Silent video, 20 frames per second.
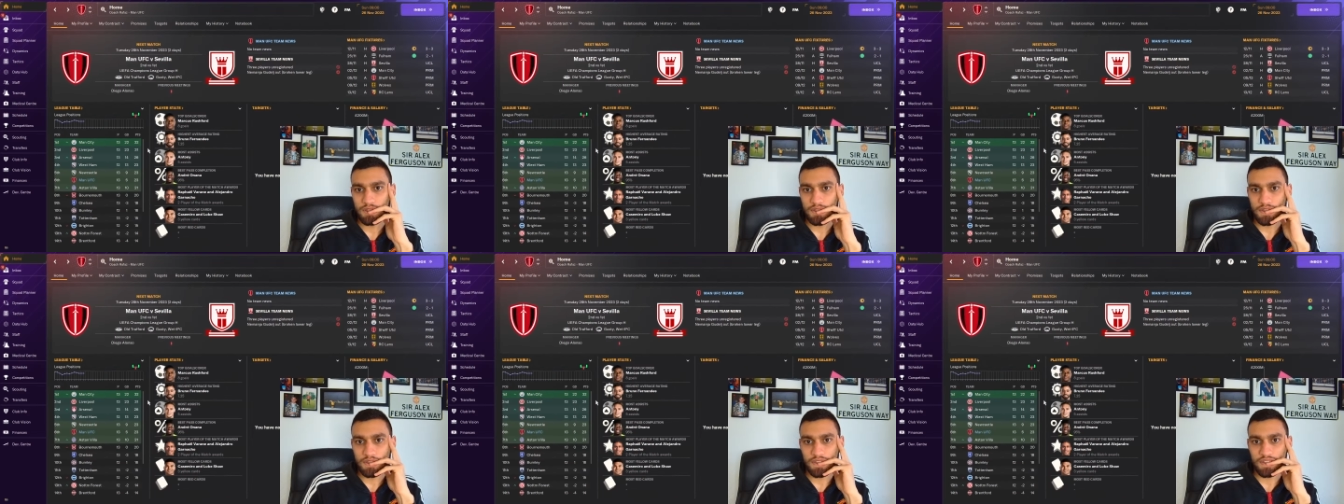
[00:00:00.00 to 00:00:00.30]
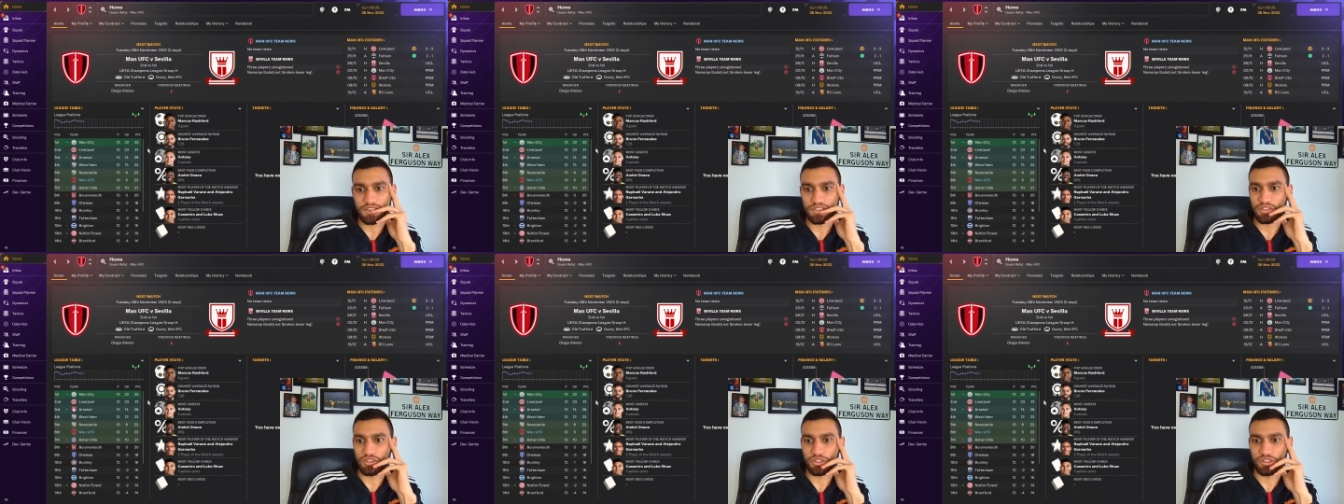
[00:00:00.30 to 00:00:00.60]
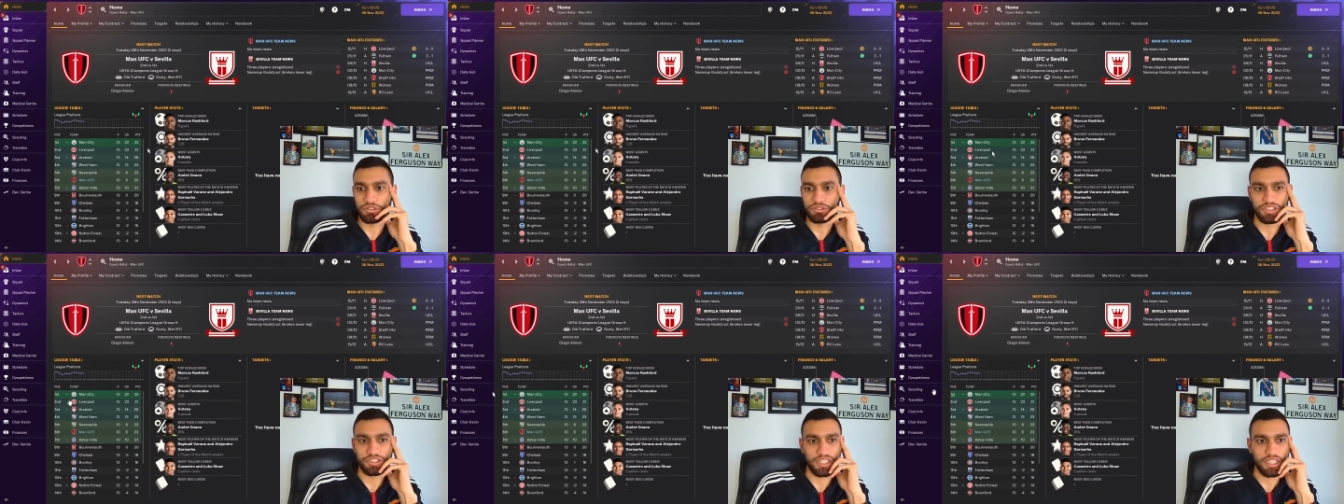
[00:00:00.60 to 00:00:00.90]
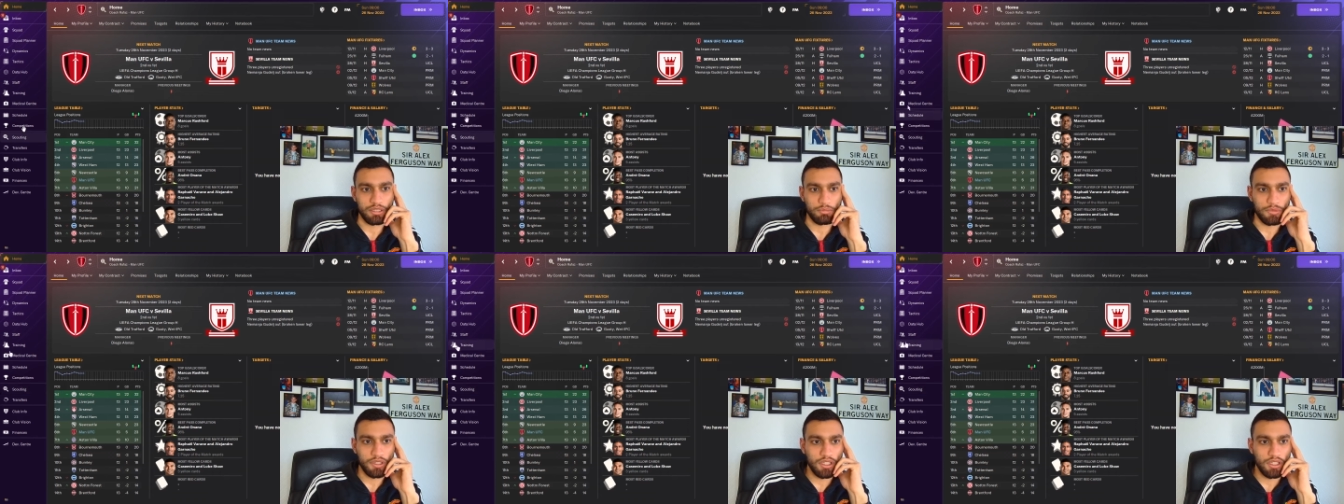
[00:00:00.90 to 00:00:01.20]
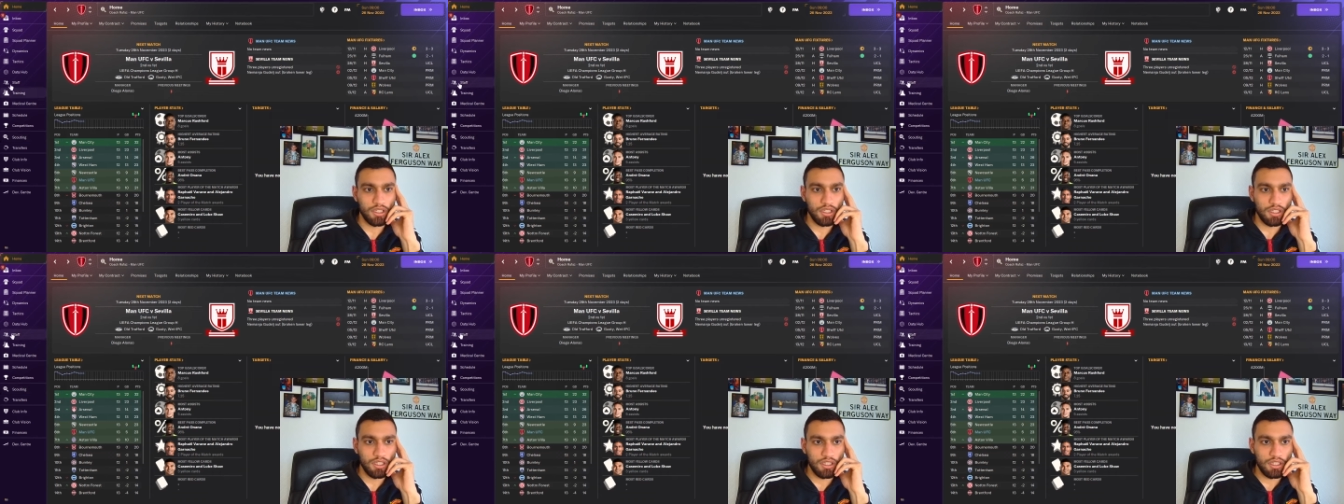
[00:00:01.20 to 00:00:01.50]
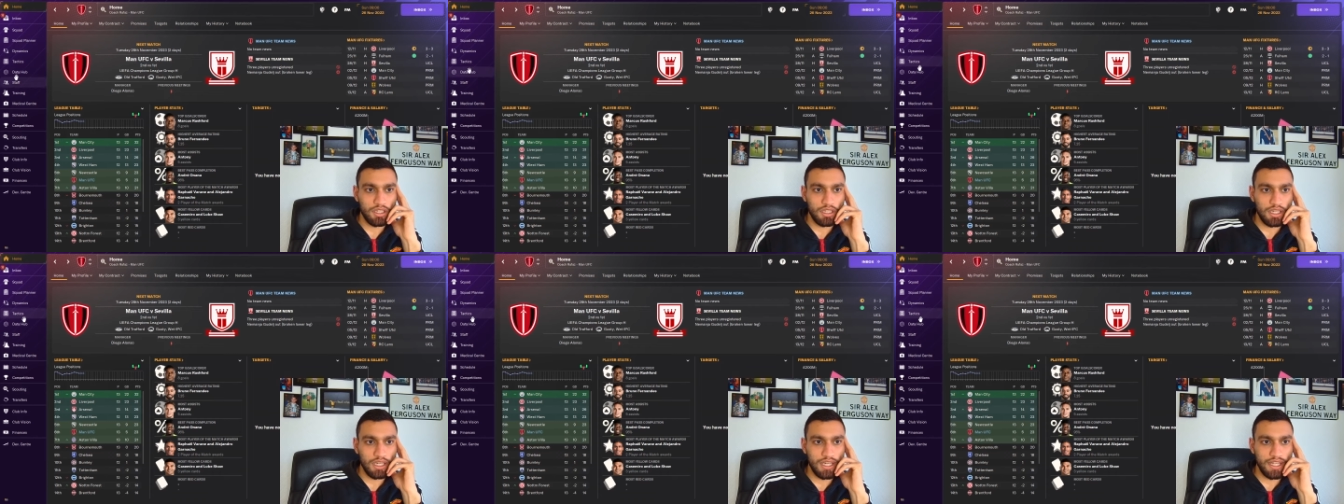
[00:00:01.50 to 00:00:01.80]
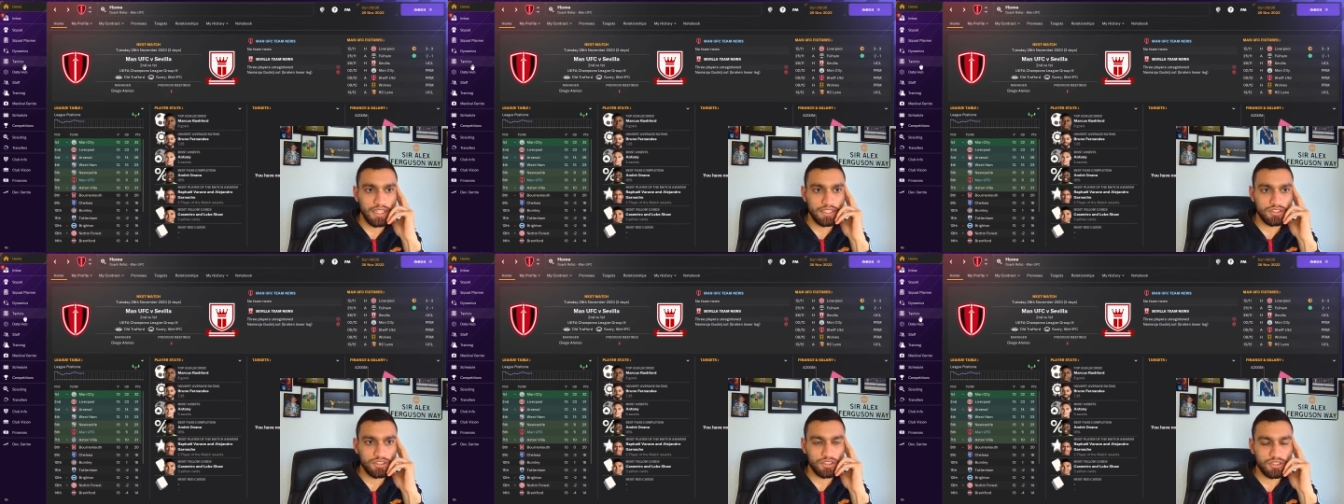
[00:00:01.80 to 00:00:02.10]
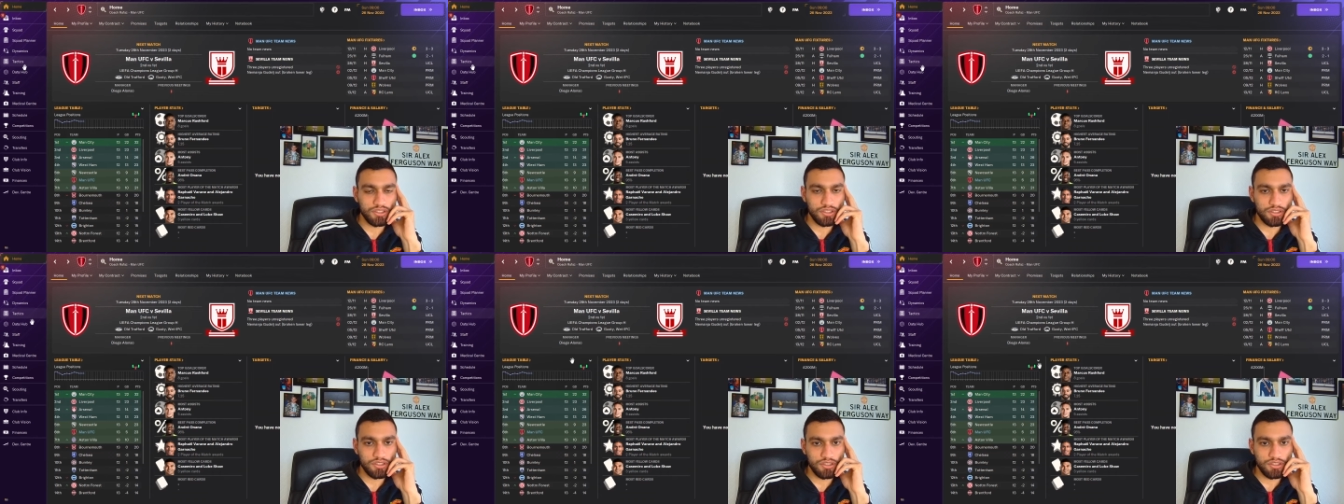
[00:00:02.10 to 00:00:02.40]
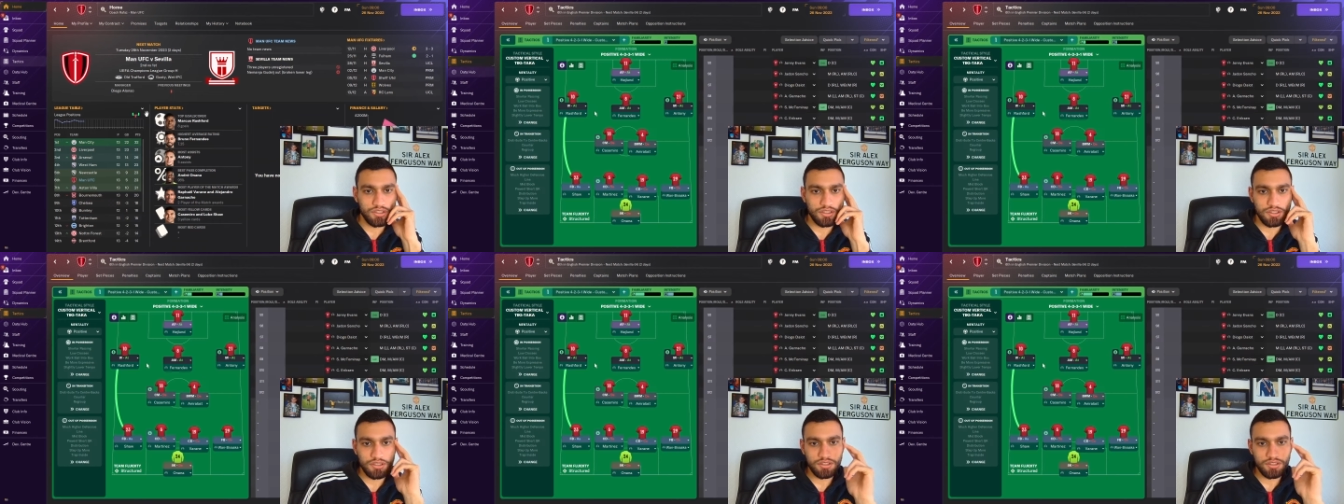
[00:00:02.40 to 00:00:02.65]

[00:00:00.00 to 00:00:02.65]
This is a huge game. Let's